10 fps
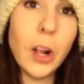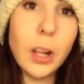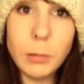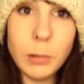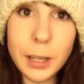it
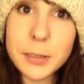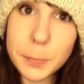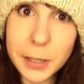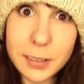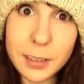all at once,
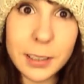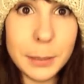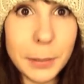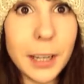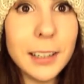
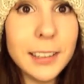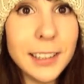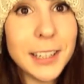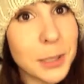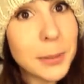basically, but
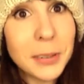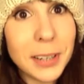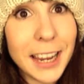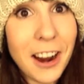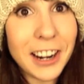it's been
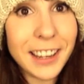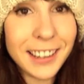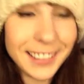really hard.